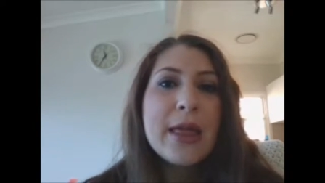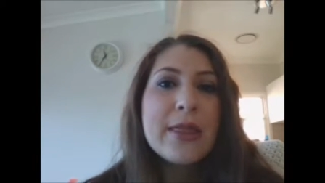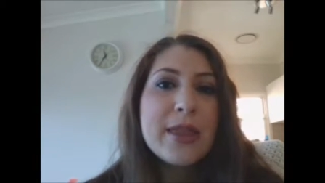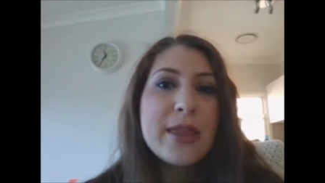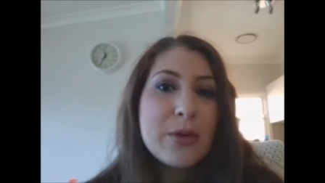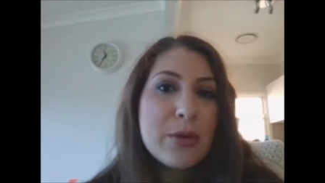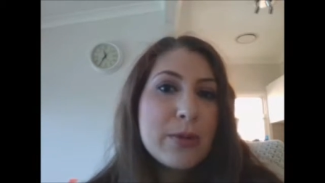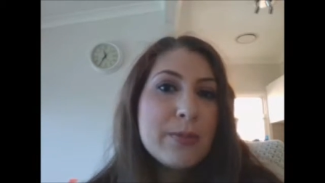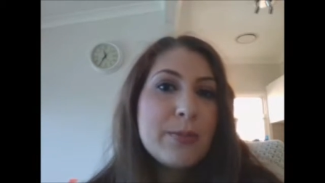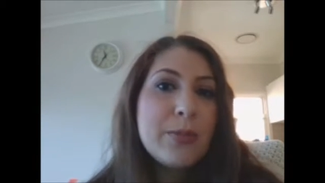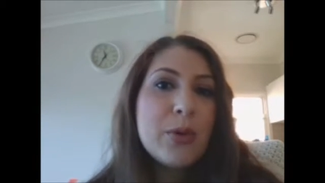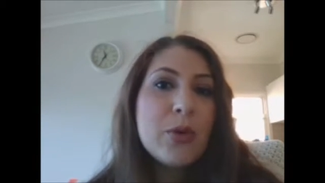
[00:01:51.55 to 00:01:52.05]

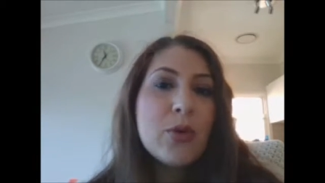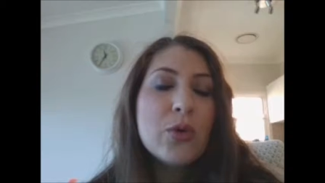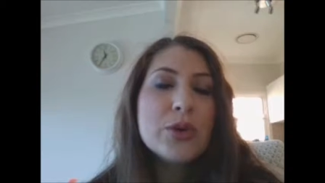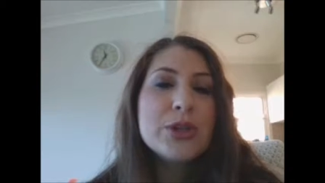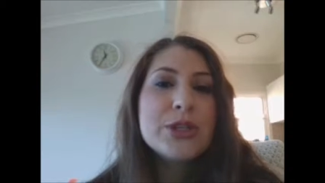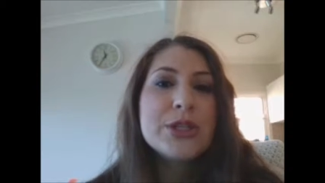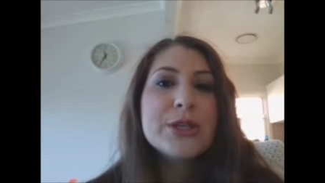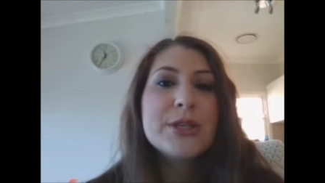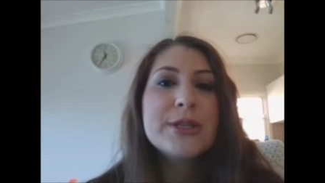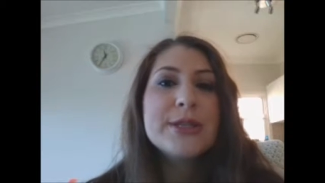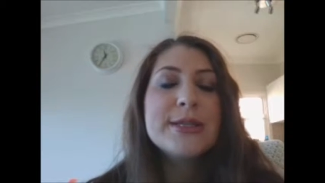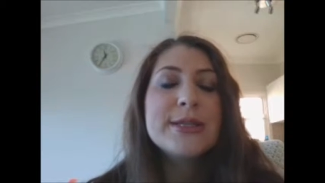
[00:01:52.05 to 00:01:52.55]
their
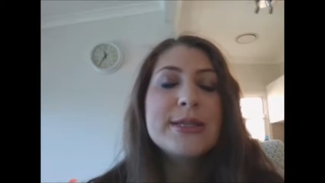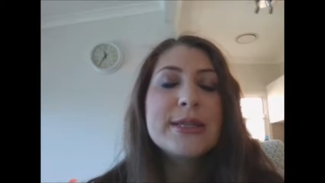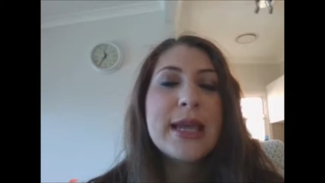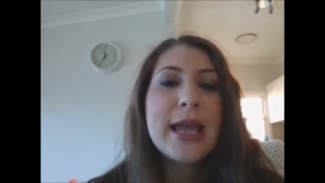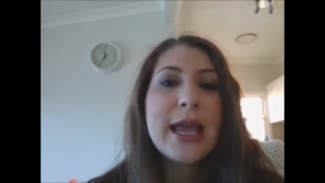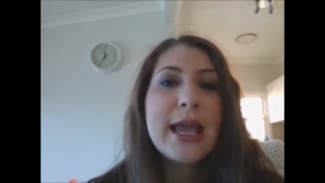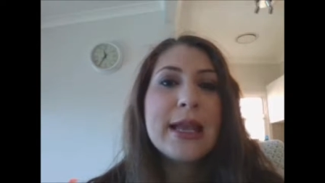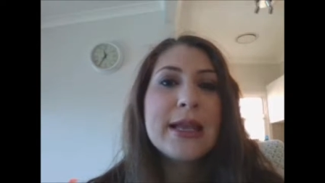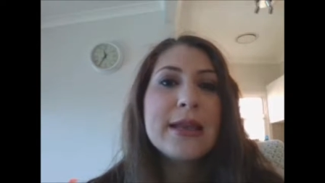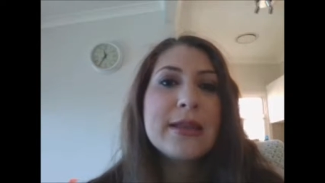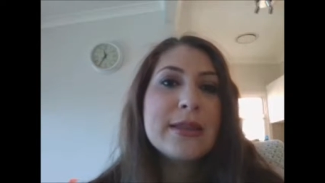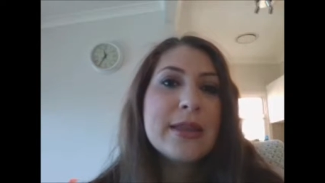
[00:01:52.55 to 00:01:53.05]
importance
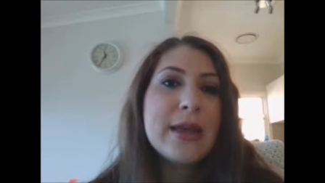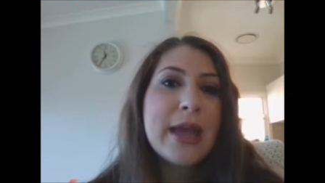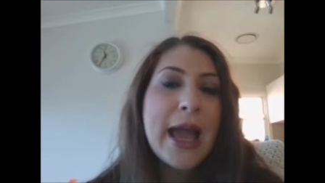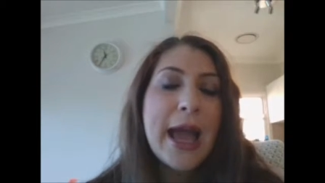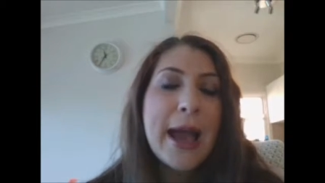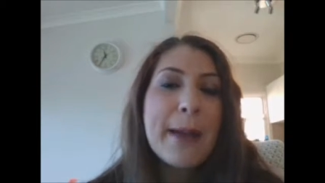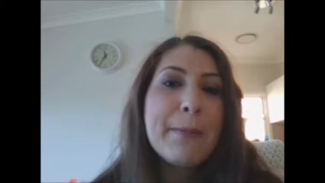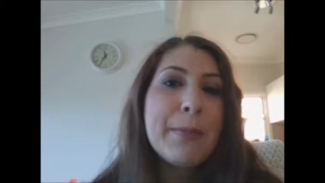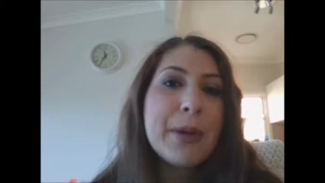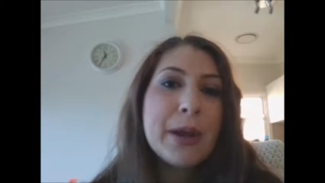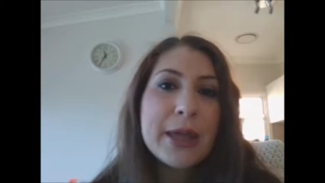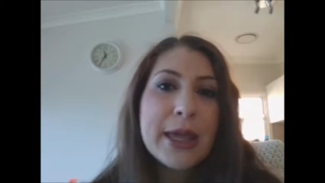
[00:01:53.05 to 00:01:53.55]
and their
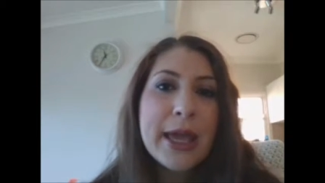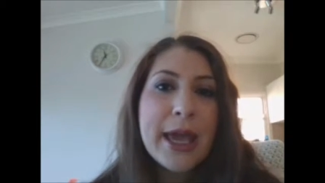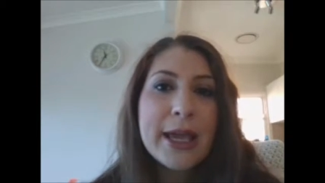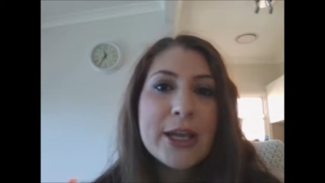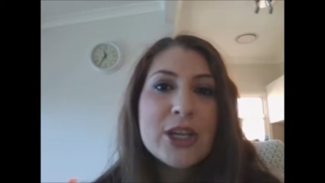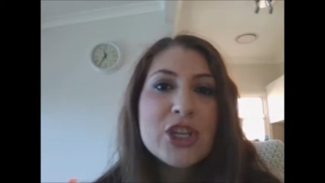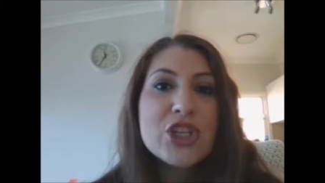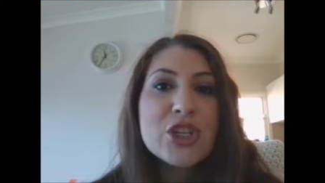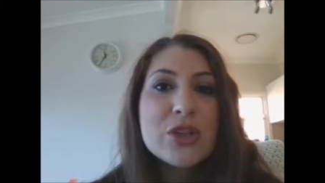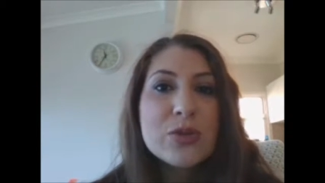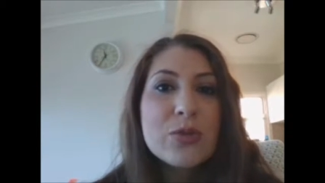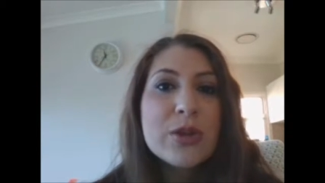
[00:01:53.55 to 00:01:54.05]

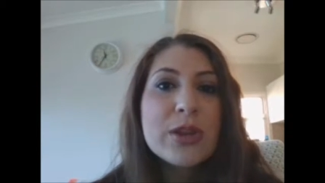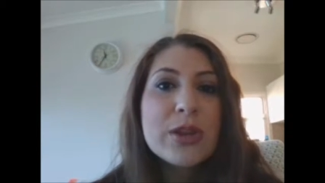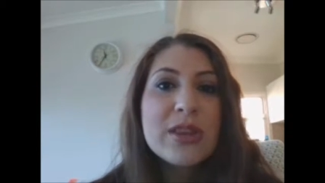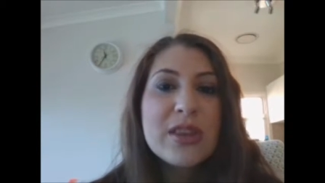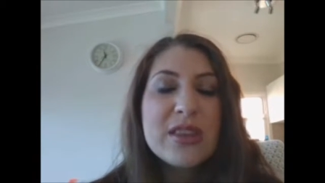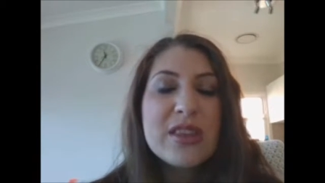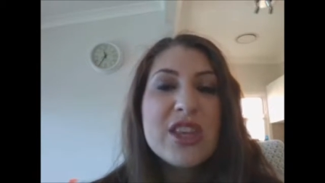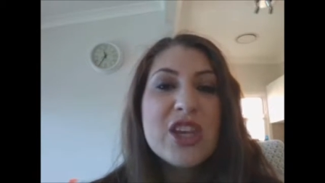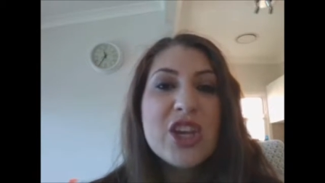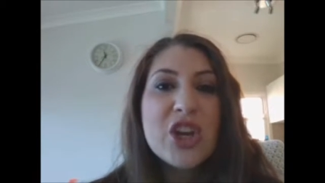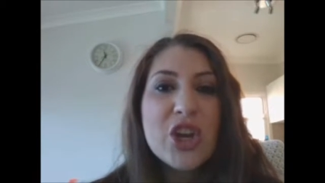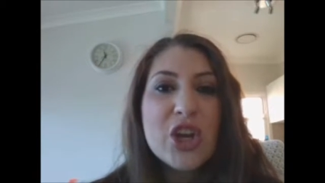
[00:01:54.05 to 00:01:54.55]
application
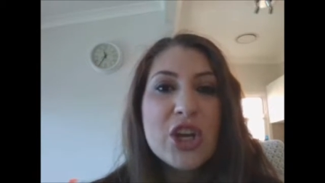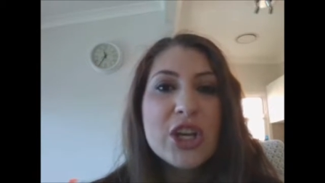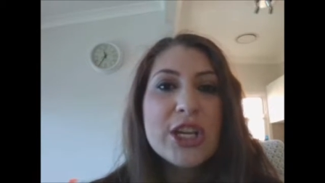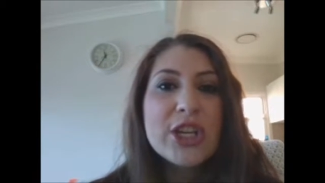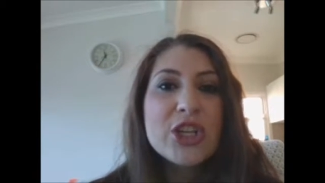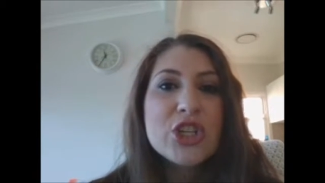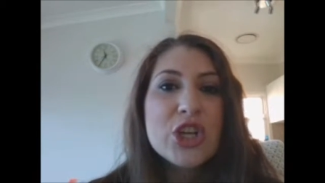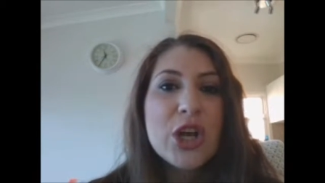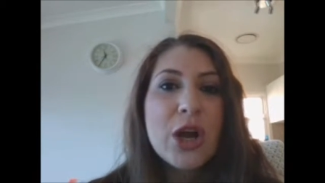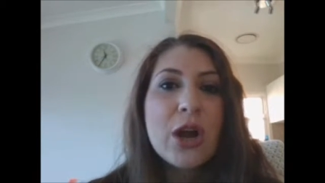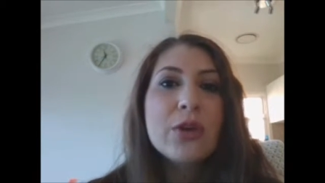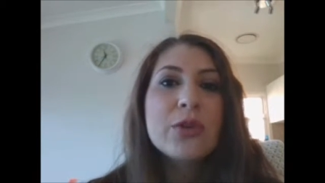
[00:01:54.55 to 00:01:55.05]
within the
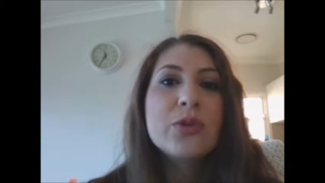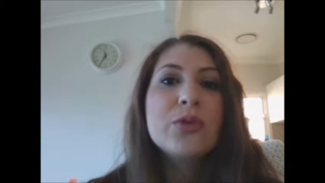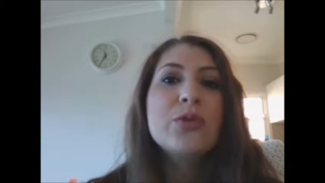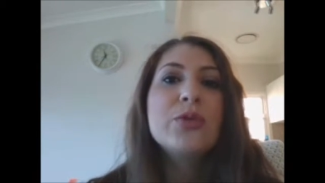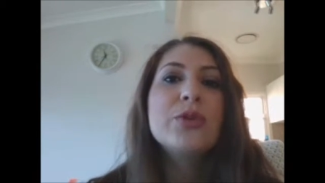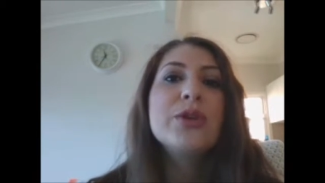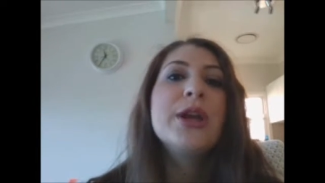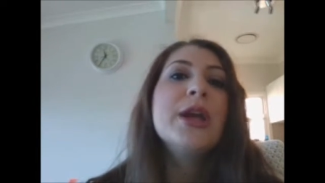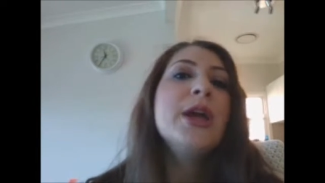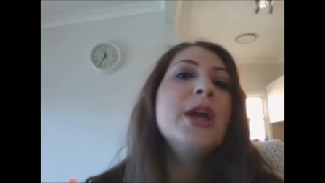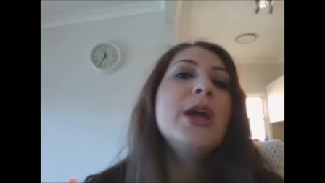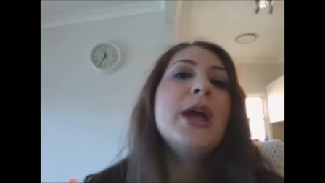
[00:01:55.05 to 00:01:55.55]
early
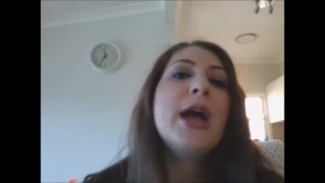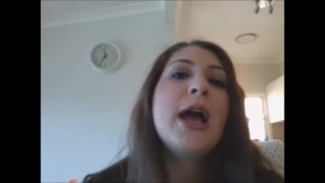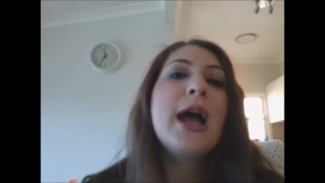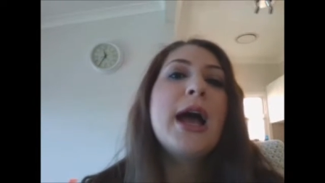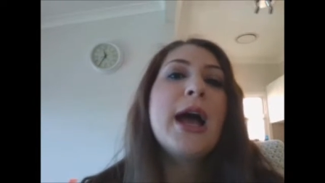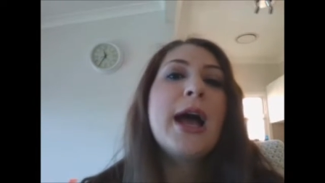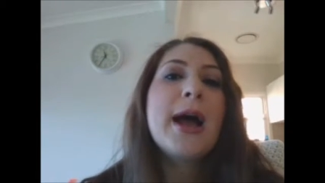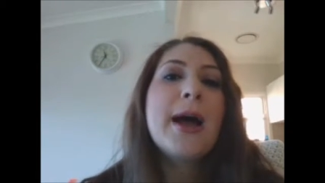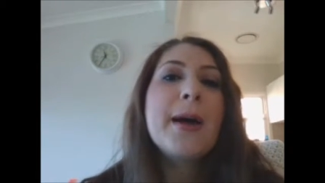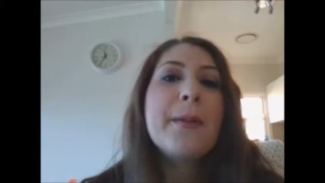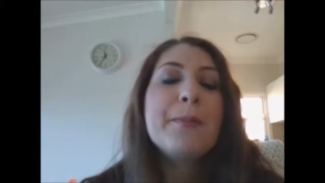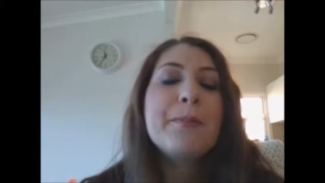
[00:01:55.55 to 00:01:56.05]
childhood
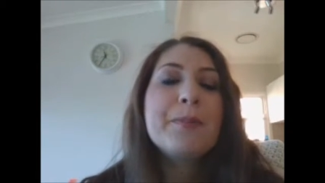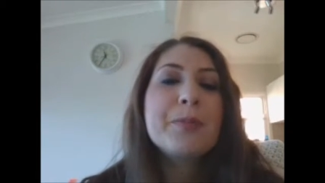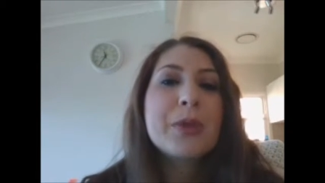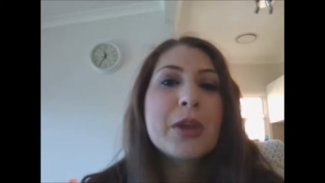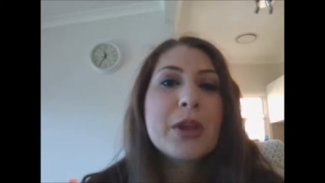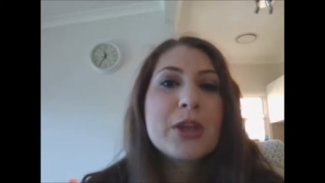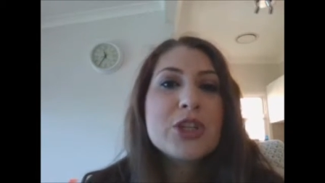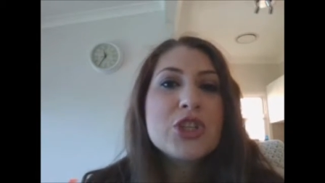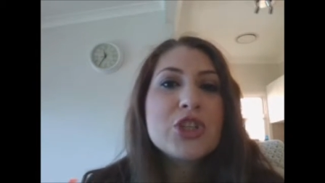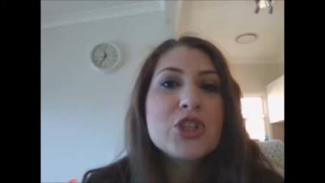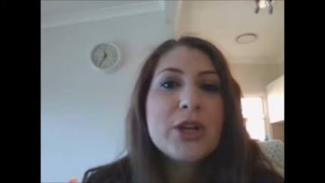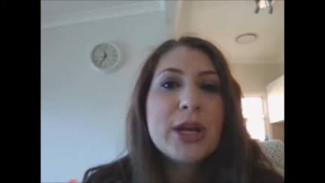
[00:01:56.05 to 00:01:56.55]

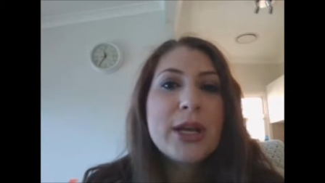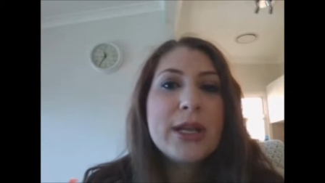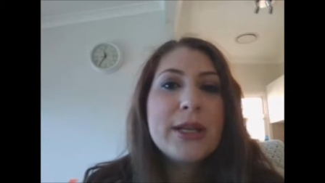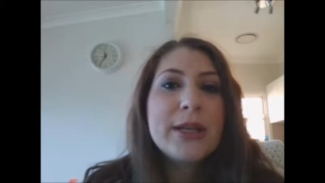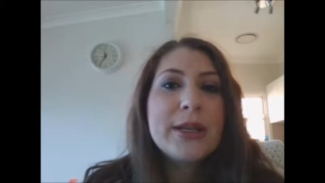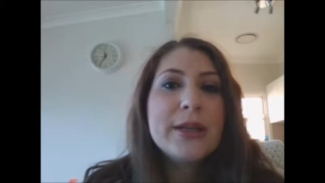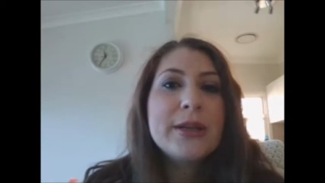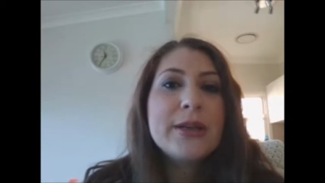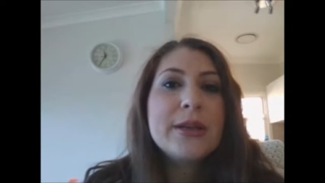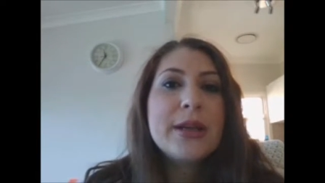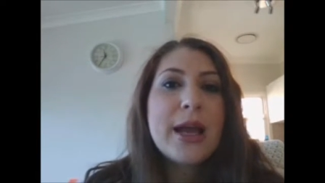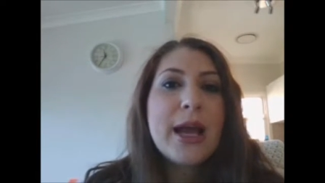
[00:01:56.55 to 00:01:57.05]

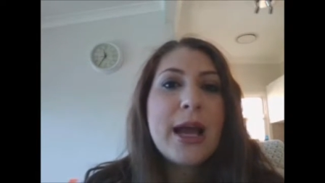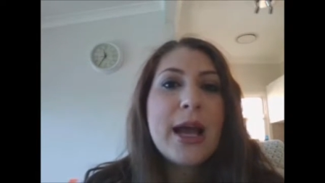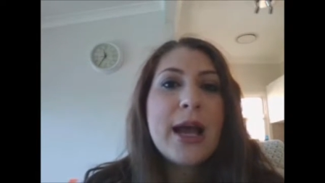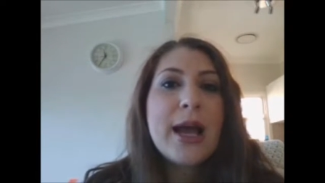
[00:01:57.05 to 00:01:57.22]
Australian